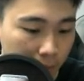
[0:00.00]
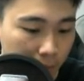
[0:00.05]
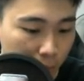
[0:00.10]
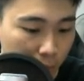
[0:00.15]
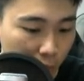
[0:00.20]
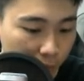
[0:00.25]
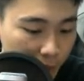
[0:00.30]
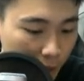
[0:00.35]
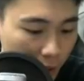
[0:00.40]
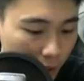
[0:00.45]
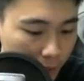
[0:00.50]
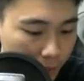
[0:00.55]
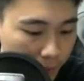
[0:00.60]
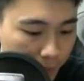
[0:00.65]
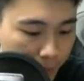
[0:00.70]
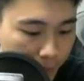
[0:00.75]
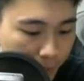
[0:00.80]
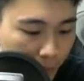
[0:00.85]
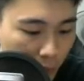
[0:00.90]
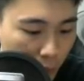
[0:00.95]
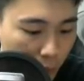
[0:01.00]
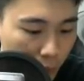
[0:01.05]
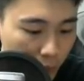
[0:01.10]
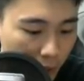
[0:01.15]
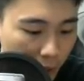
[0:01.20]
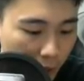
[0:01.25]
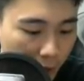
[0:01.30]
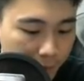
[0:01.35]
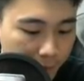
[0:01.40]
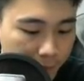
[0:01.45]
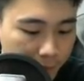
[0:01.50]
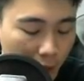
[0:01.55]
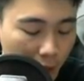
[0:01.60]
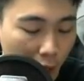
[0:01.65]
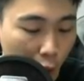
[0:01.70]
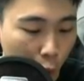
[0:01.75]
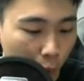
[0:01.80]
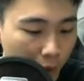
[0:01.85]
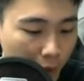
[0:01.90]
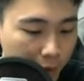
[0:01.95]
moving on, we have
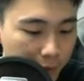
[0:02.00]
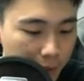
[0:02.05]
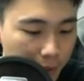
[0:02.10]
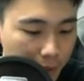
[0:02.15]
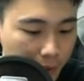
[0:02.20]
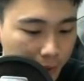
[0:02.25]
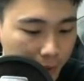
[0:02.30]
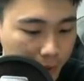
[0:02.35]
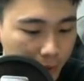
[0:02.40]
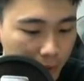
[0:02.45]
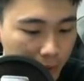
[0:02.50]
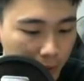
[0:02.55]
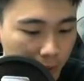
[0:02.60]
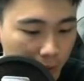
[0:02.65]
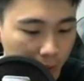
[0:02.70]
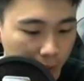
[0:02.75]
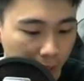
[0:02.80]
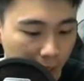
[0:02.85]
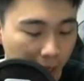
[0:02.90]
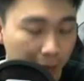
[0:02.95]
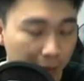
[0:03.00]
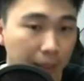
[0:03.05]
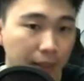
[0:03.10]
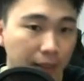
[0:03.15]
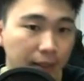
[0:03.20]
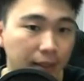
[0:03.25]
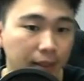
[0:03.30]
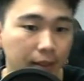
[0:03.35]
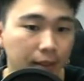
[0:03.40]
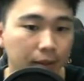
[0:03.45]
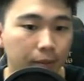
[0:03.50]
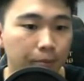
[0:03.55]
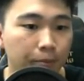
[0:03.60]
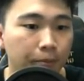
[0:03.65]
Aquarius Camus.